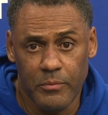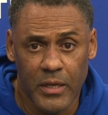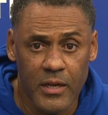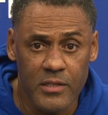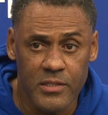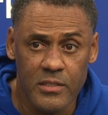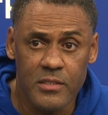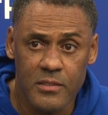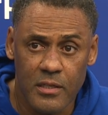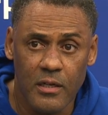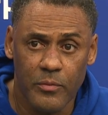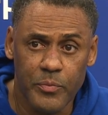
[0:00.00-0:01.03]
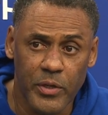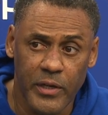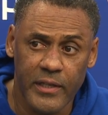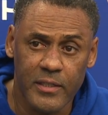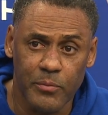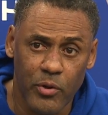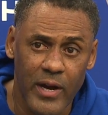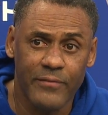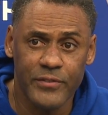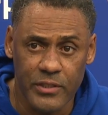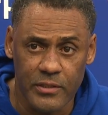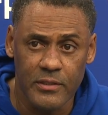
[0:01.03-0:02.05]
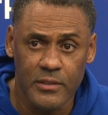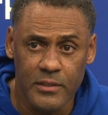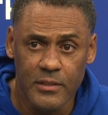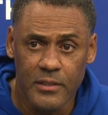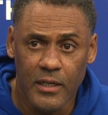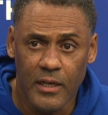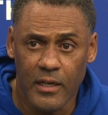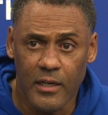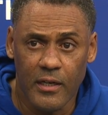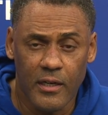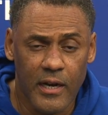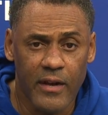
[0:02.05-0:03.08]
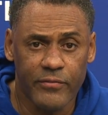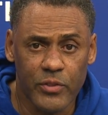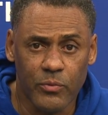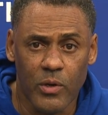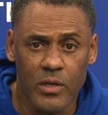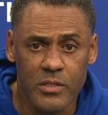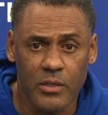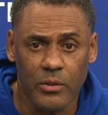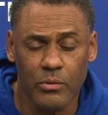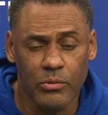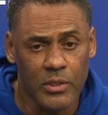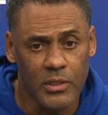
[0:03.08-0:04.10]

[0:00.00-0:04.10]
because it's unpredictable after one. So